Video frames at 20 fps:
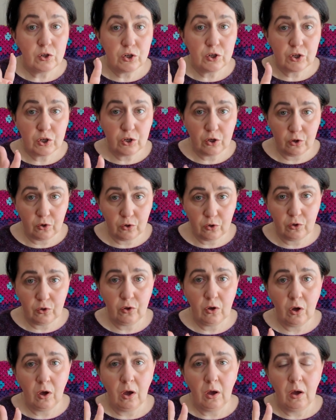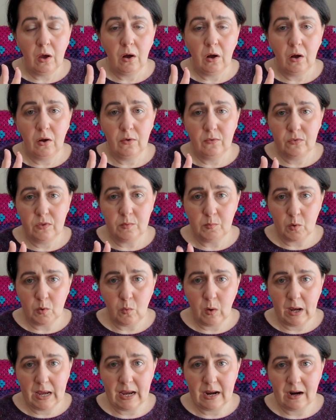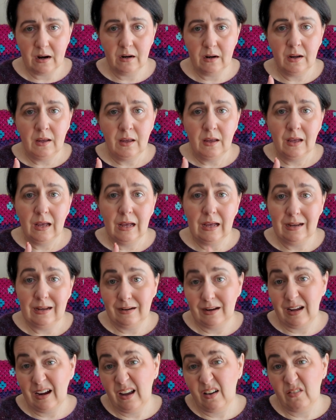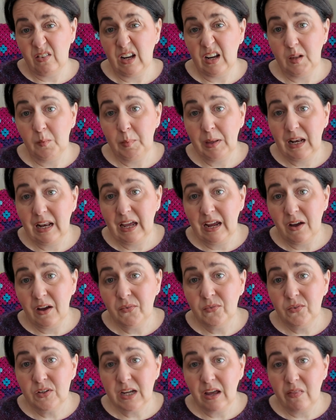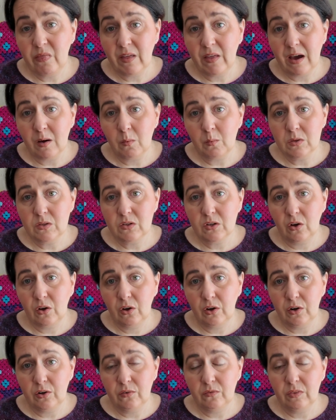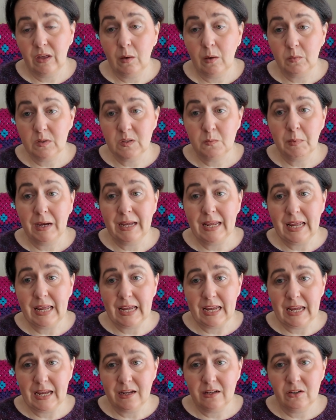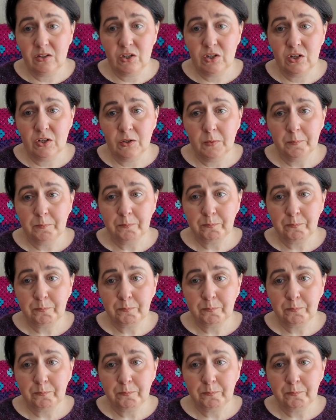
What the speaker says: 2 of the mohair, and I have a little bit left, and that was my gauge,